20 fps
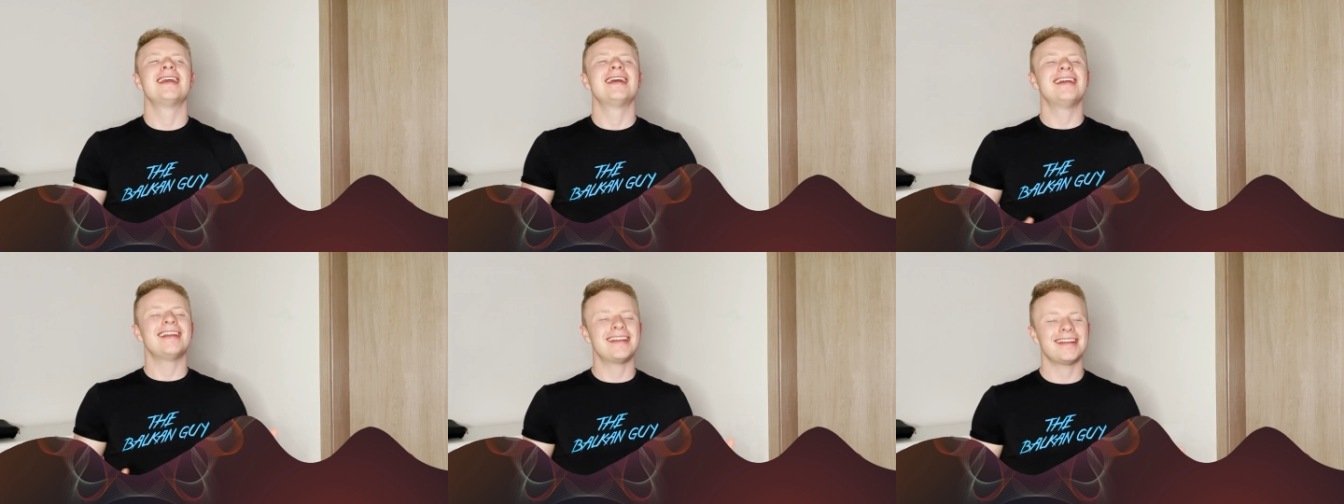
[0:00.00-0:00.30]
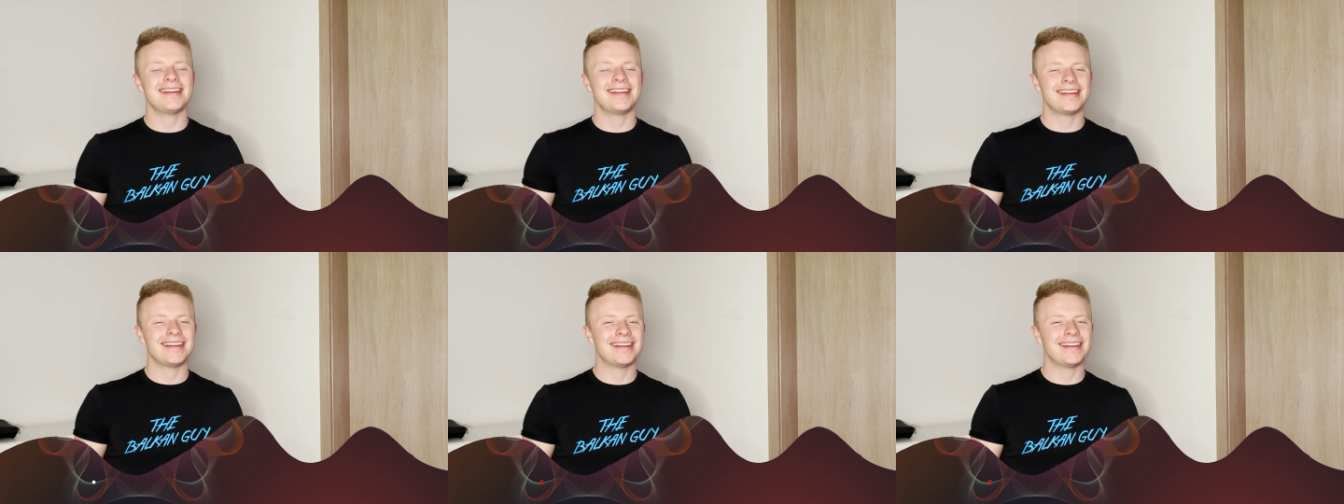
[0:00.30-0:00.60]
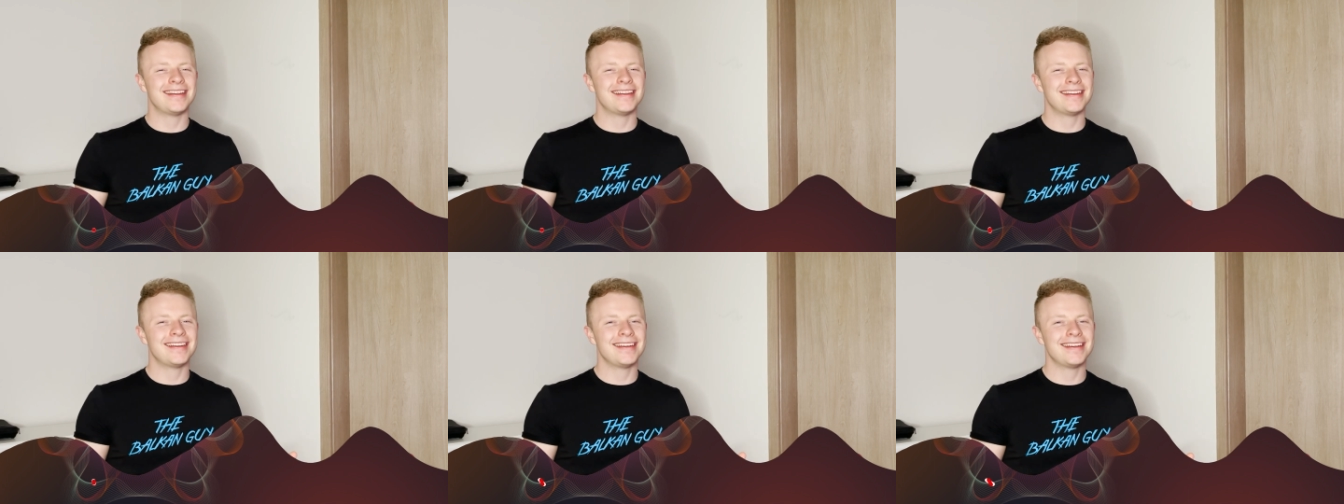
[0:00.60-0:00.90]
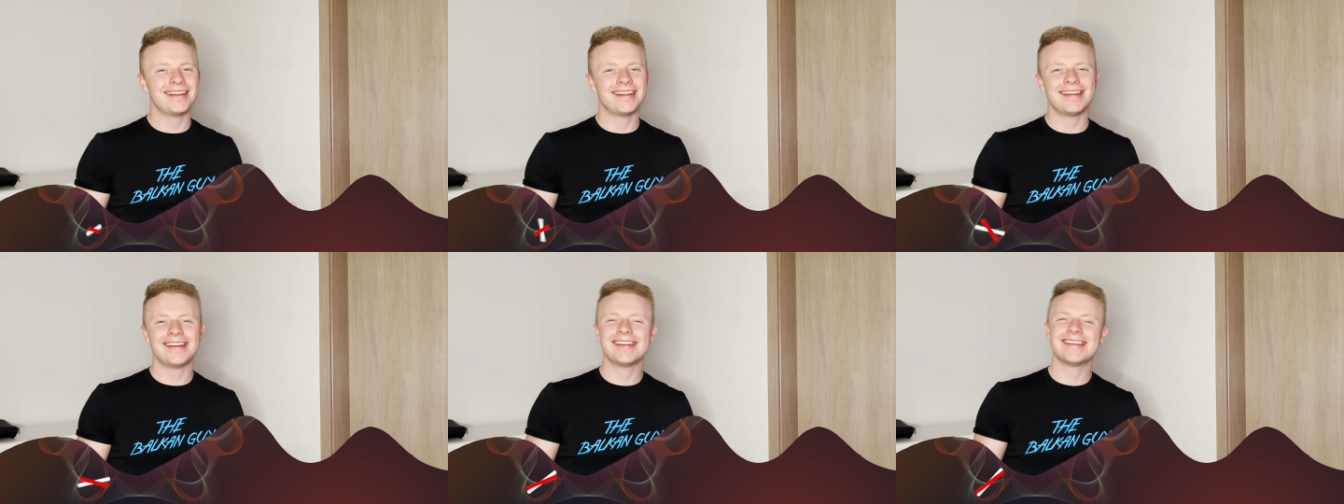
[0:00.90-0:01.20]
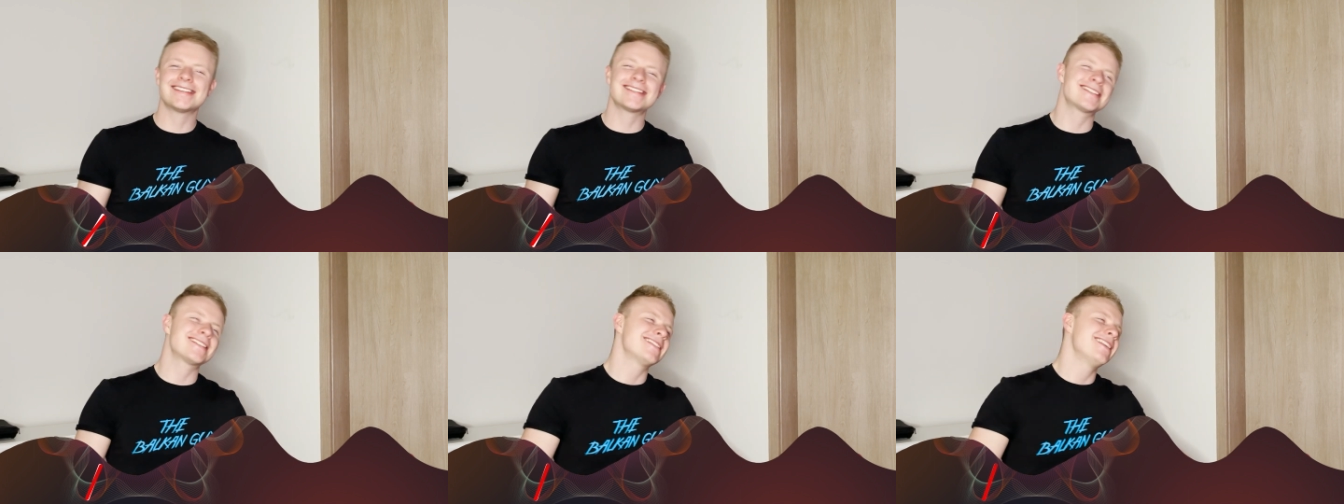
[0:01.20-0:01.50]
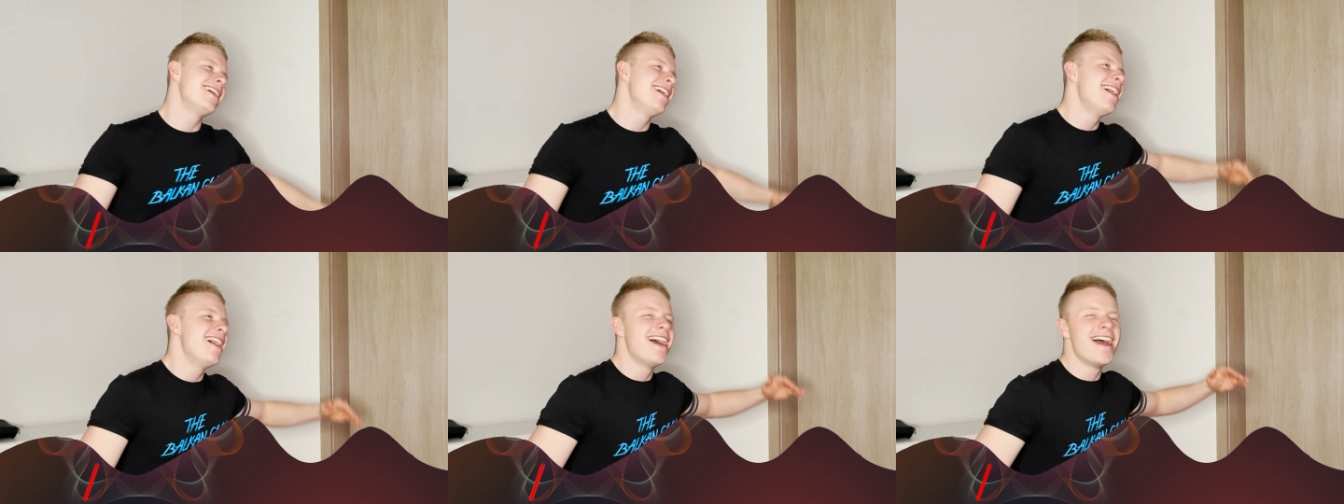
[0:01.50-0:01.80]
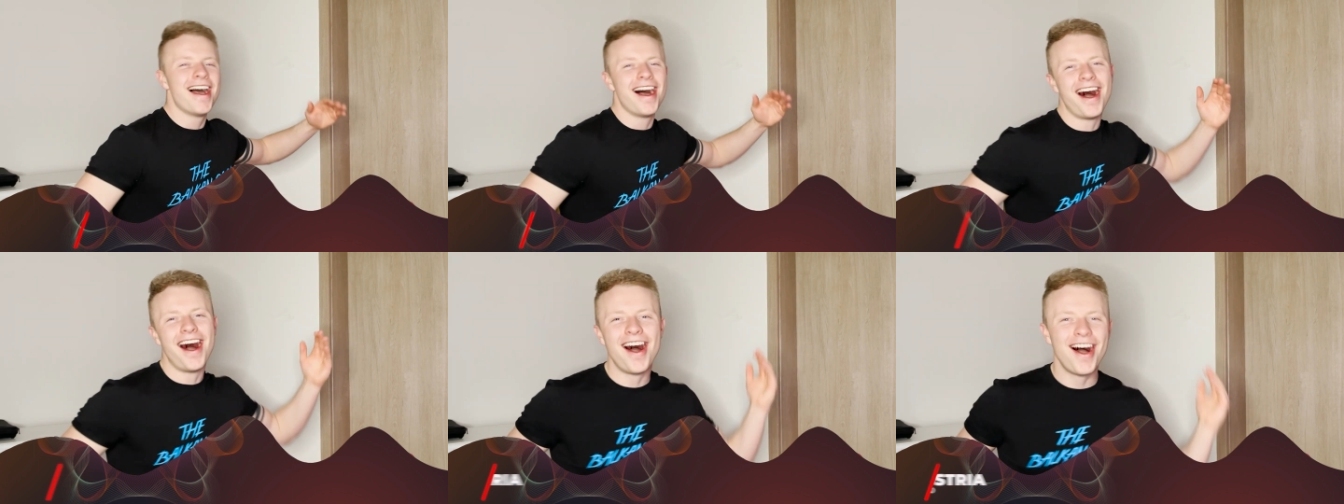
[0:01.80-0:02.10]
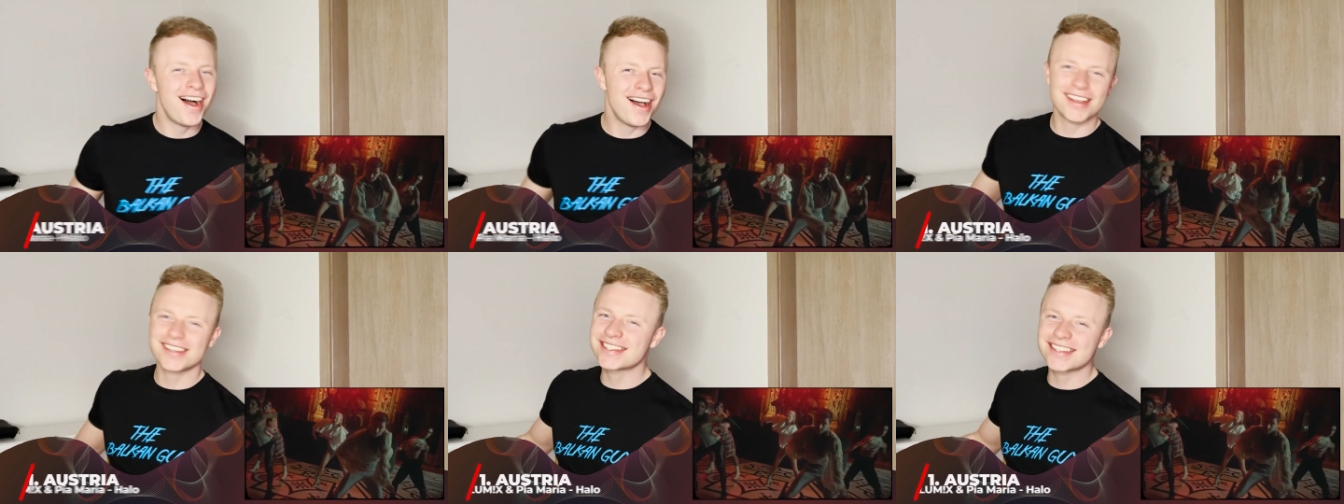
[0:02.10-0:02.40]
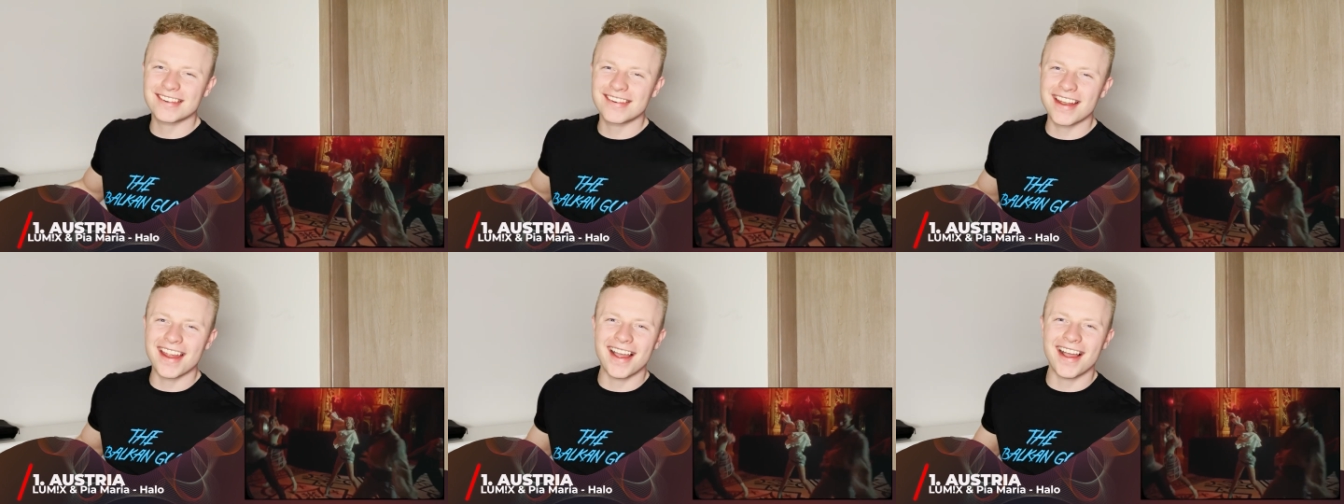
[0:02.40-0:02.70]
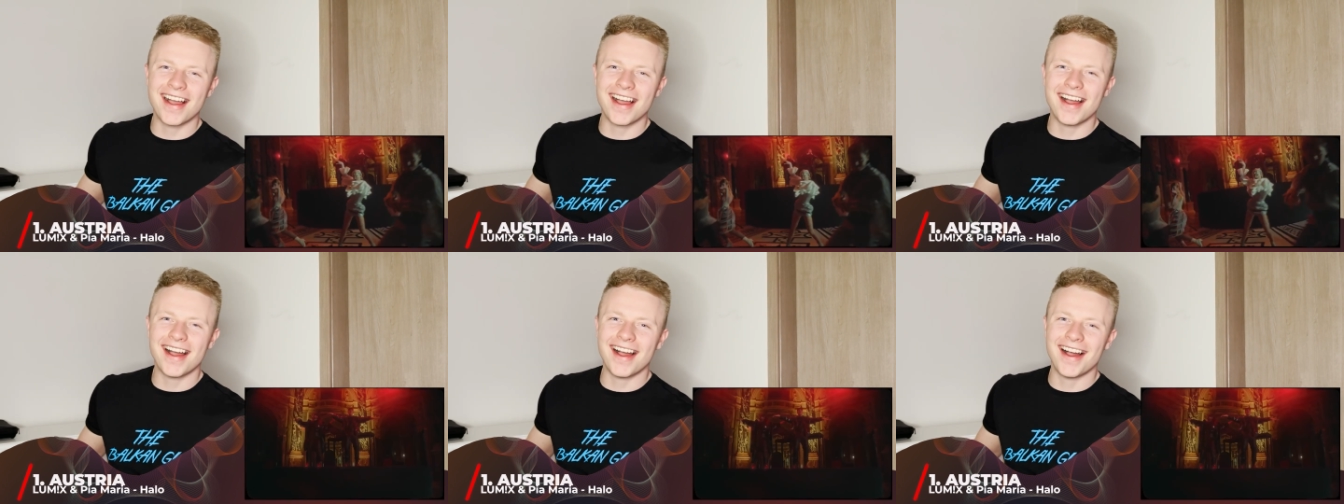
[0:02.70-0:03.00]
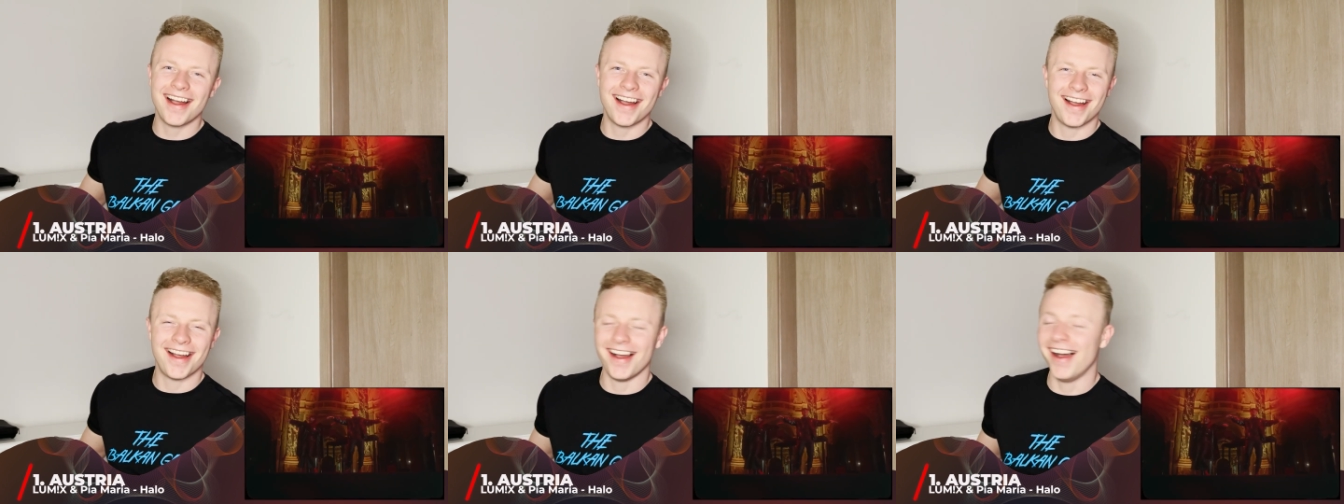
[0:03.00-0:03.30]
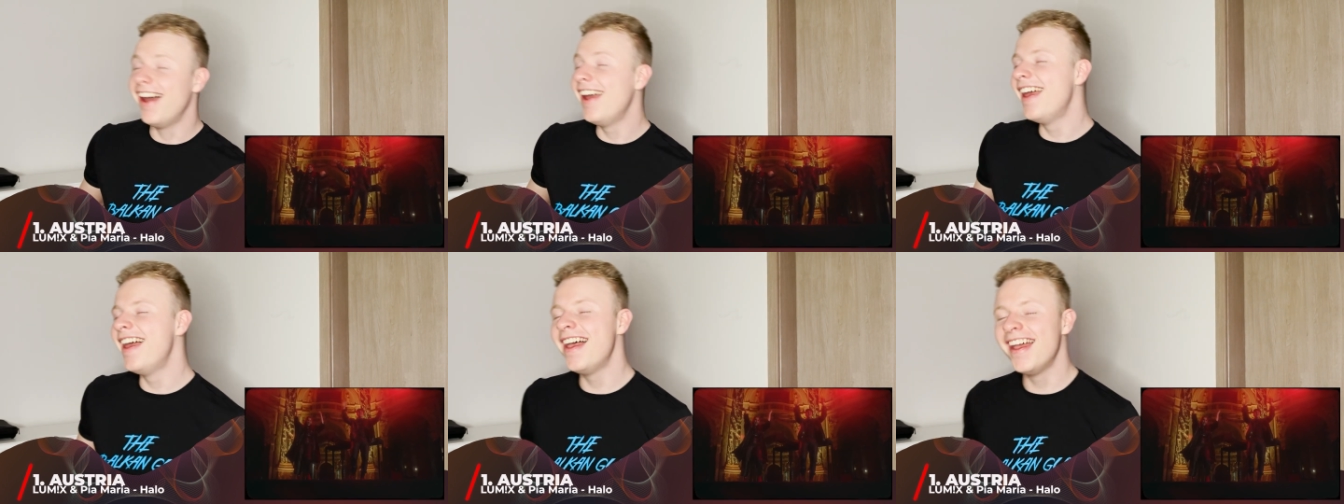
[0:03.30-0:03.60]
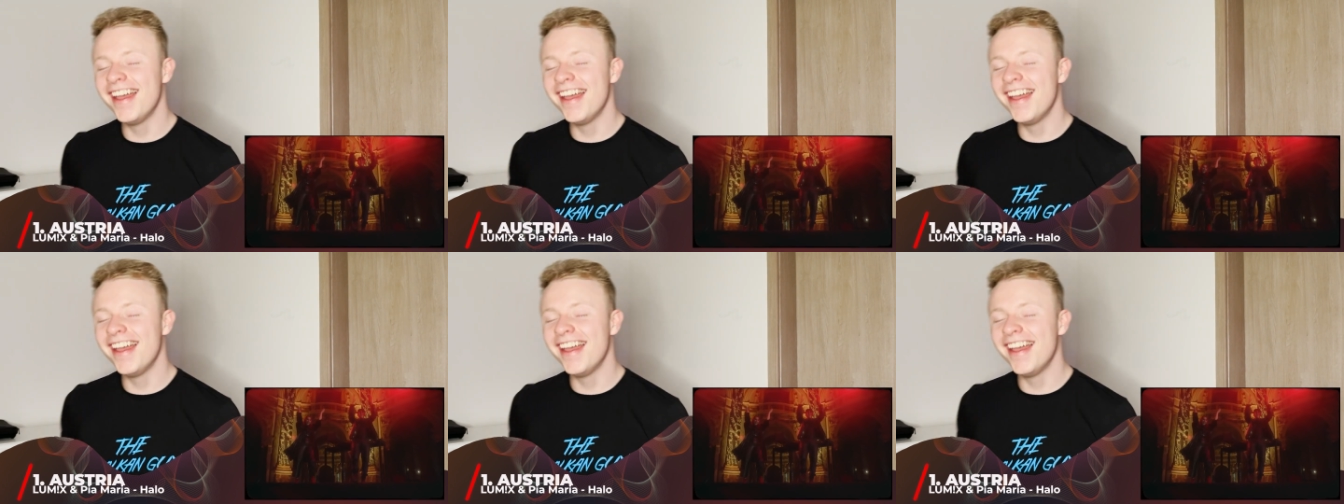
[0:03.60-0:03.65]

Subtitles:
is Austria!